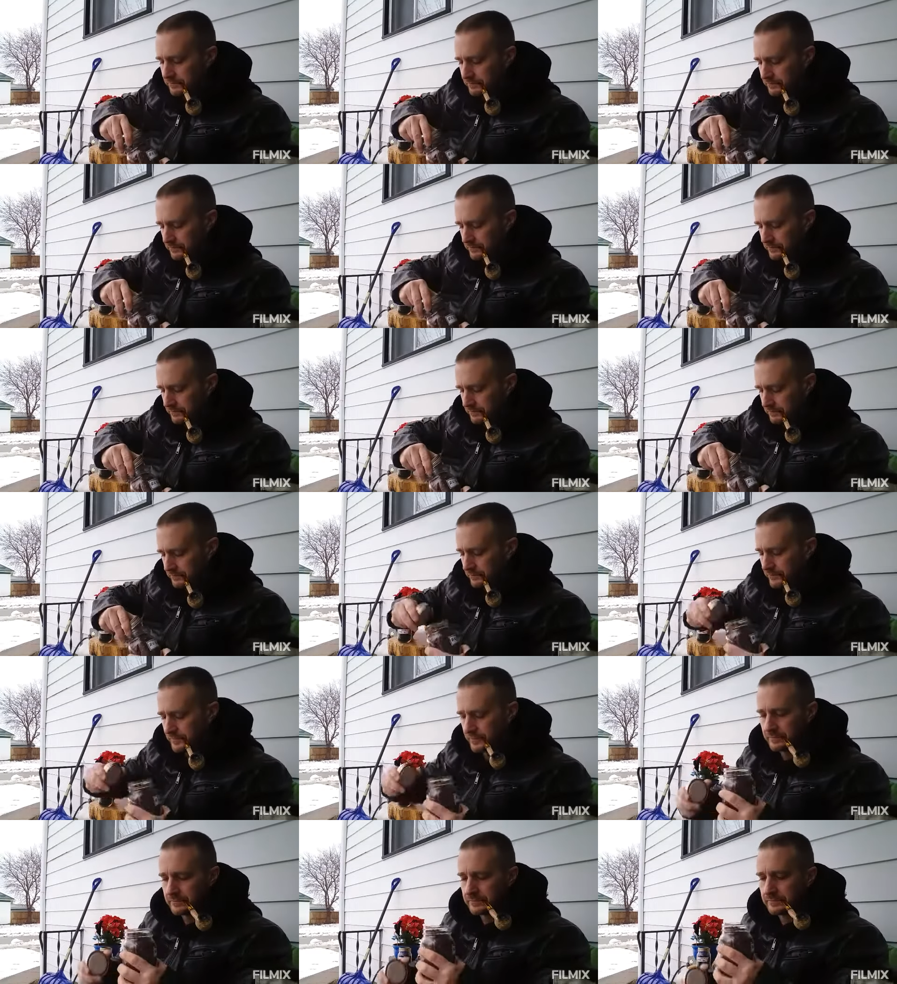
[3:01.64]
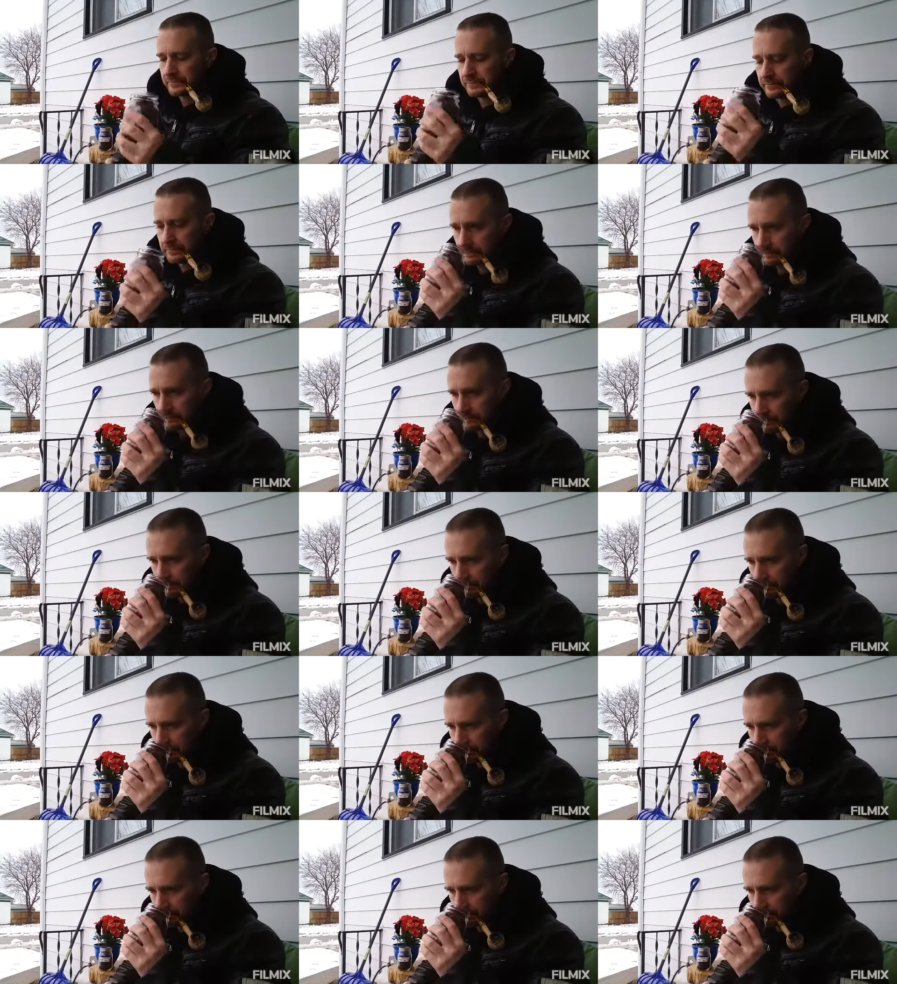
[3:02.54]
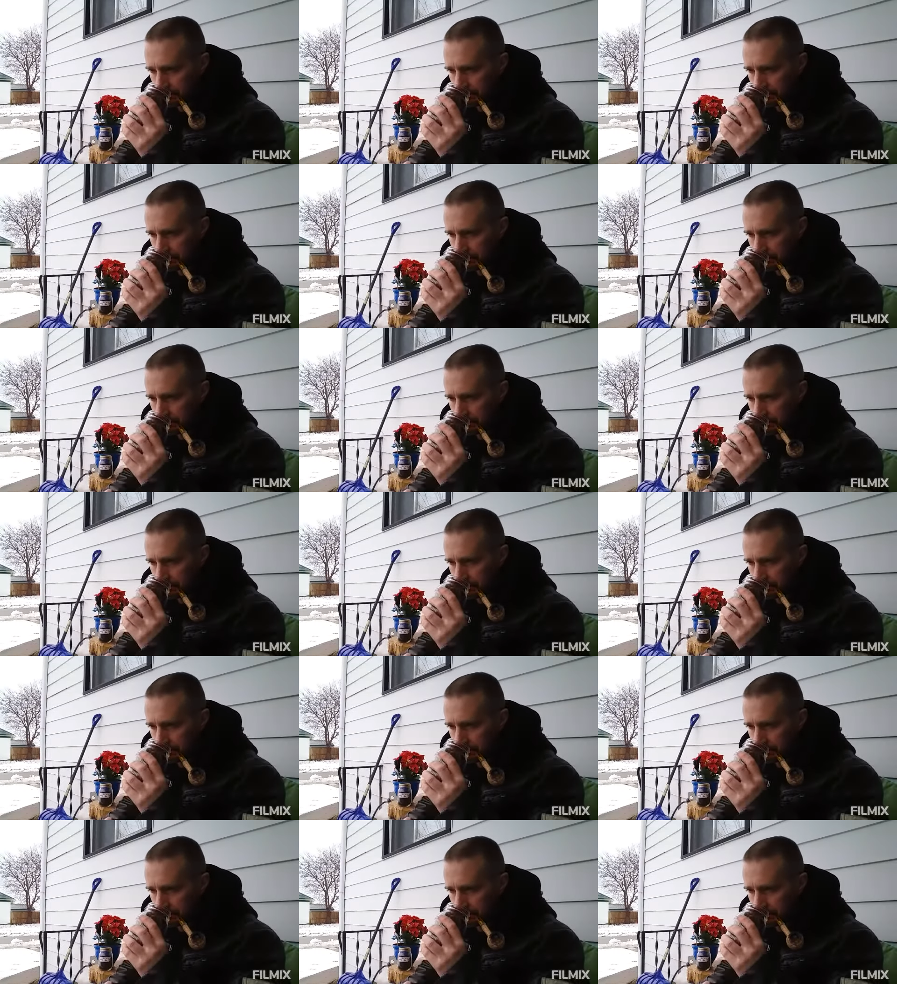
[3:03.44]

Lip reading: [no speech]